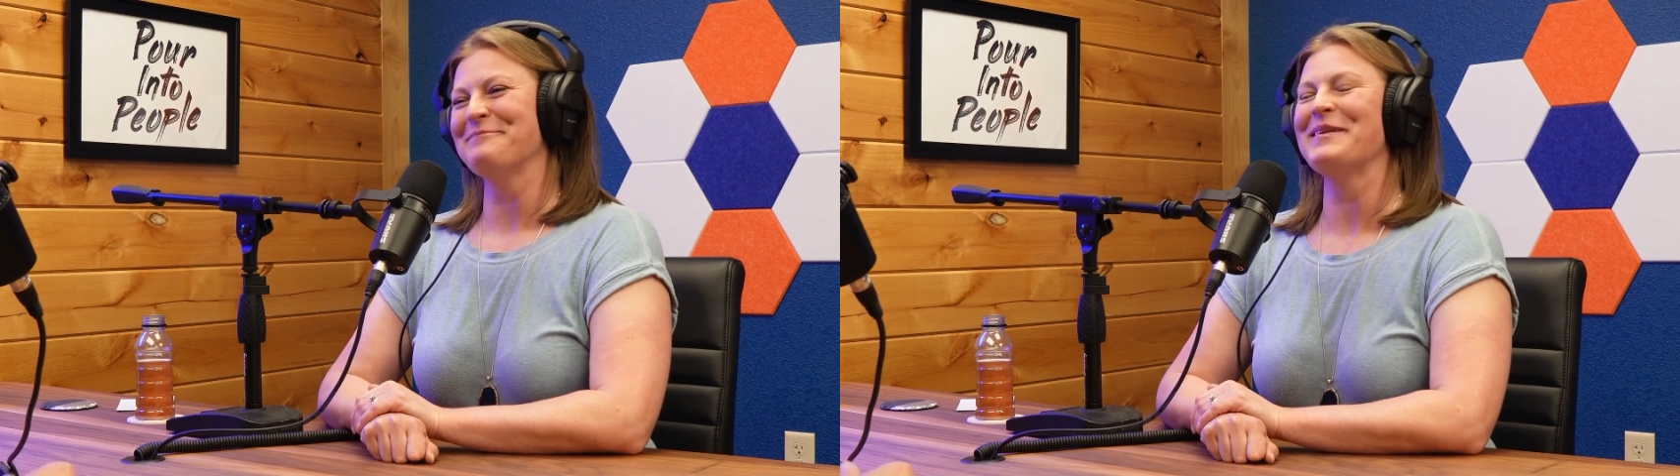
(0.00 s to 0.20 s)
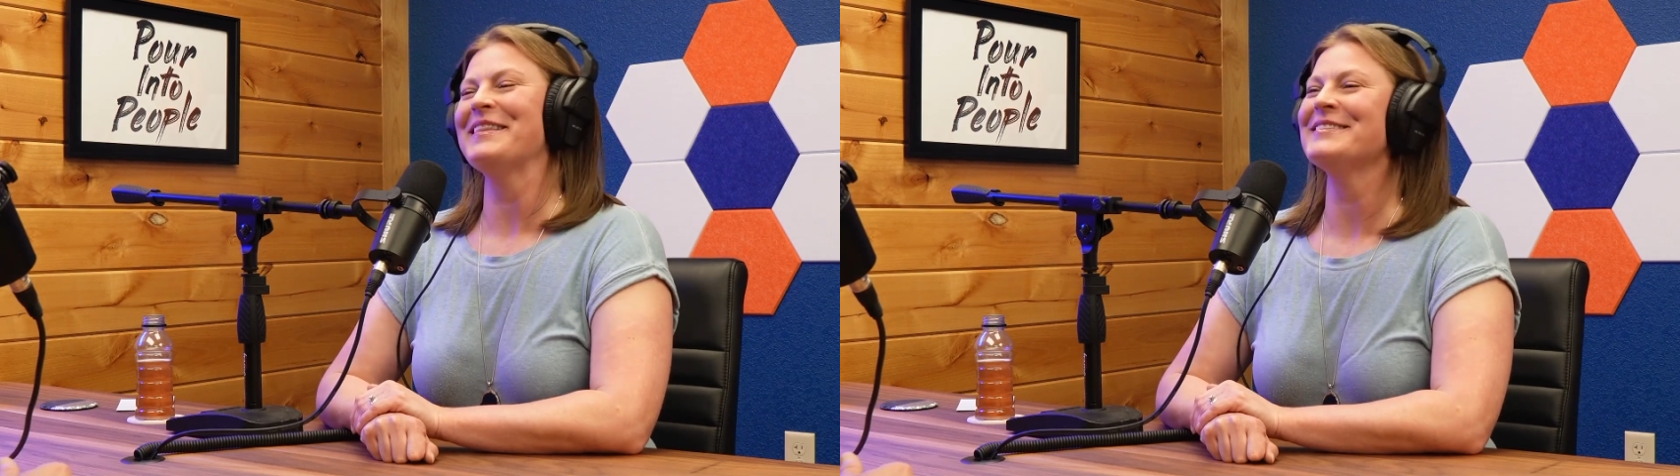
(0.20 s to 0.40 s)

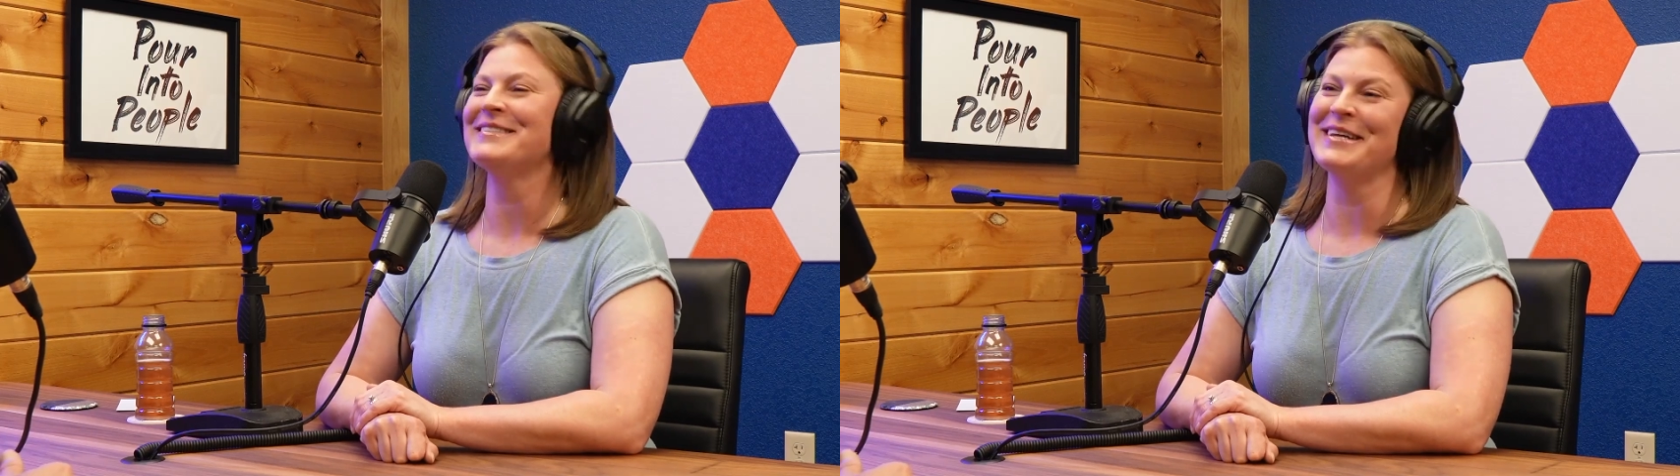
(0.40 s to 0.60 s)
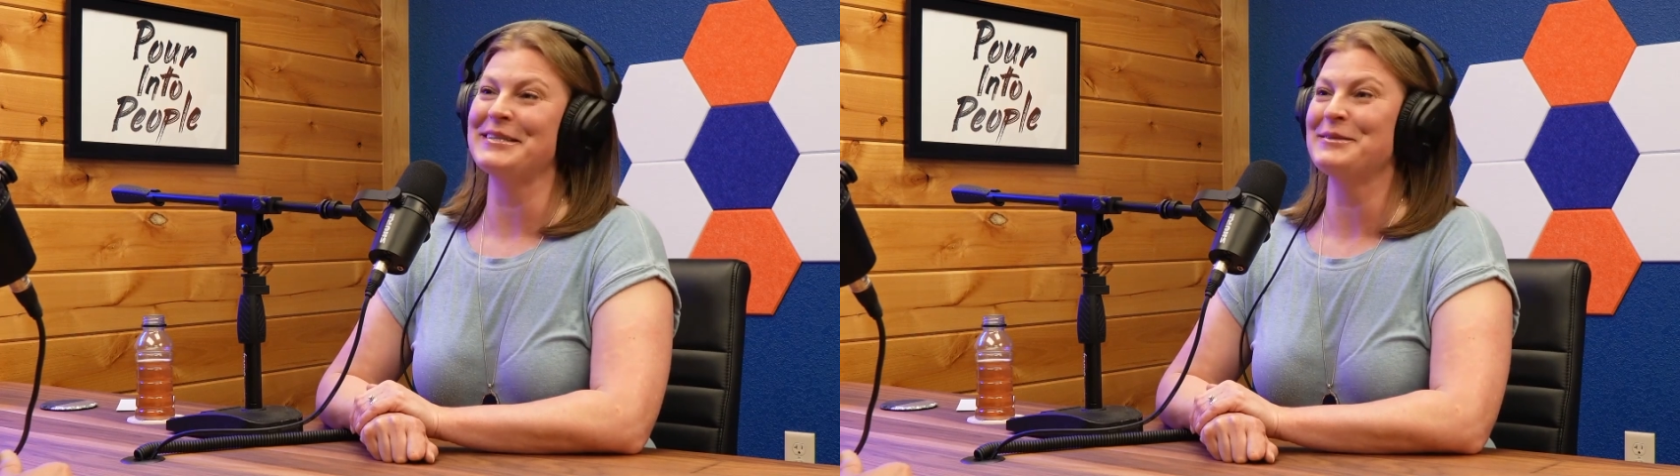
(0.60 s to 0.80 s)
but
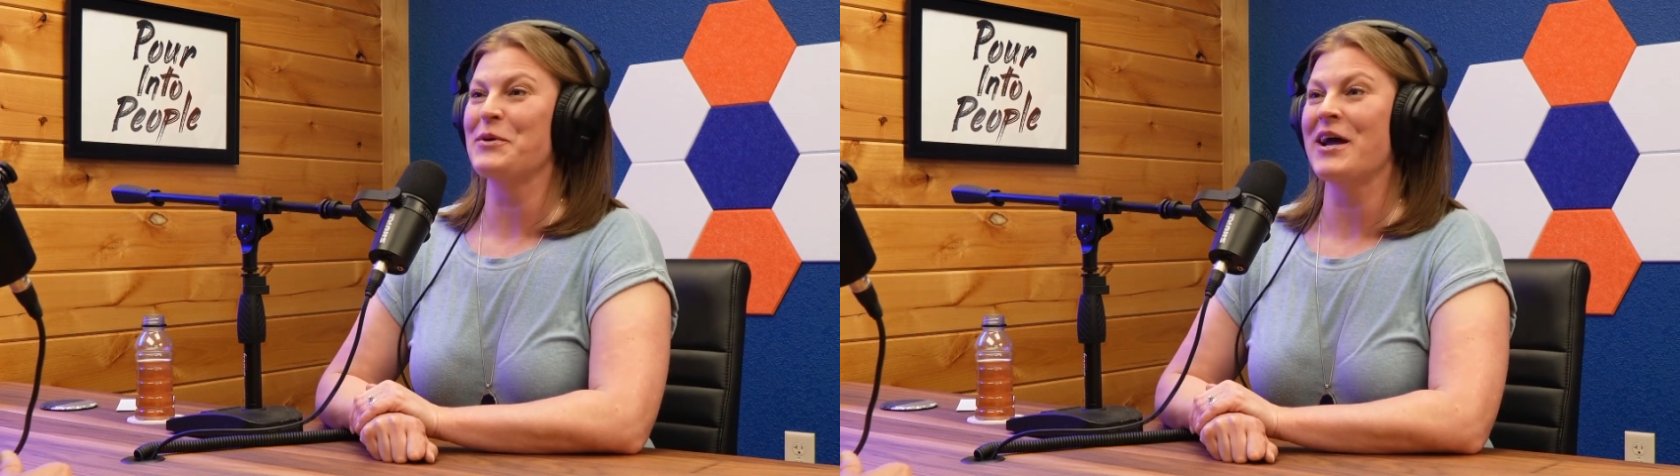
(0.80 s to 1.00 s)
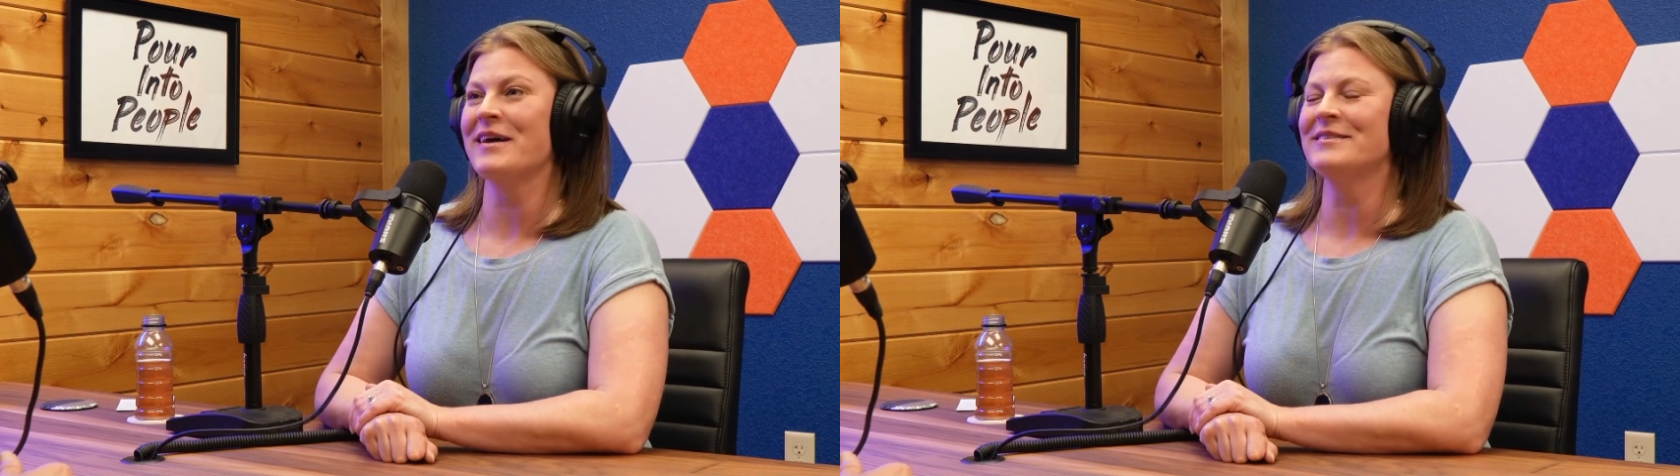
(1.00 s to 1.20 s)
that's not a
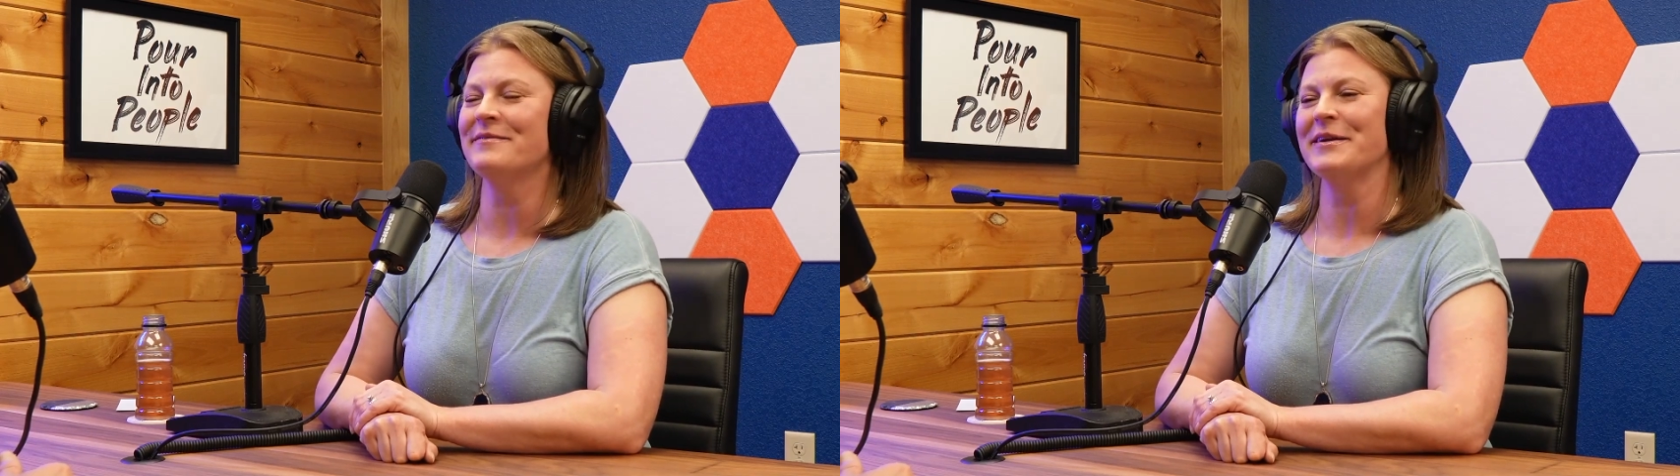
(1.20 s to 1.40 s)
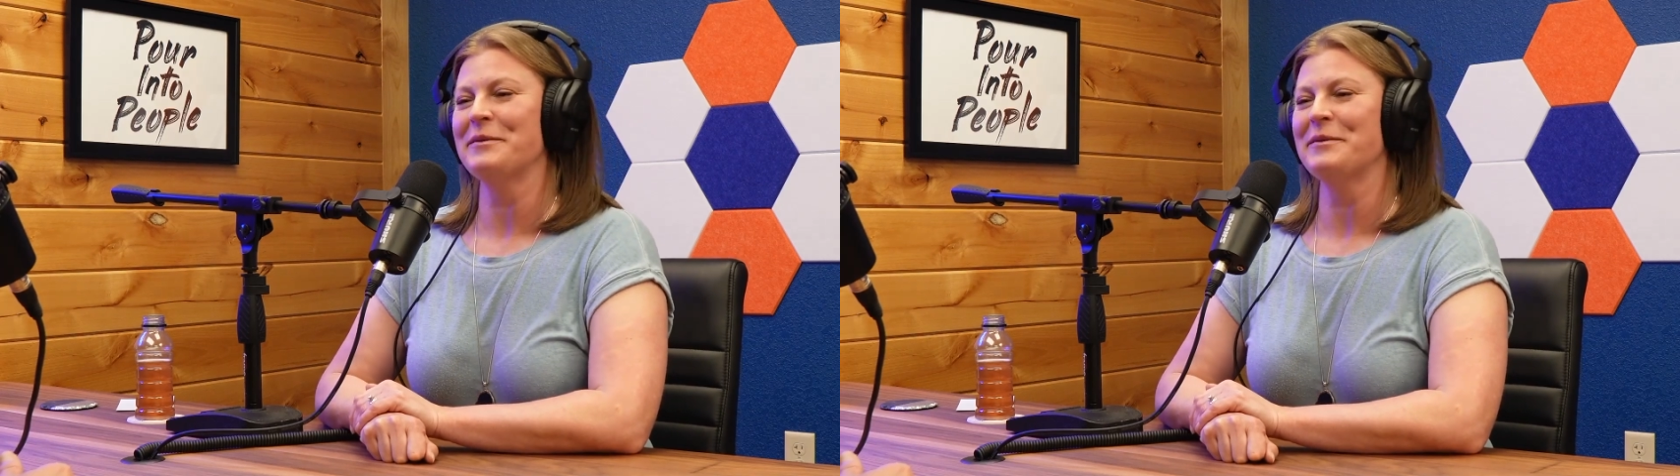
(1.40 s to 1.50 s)
surprise if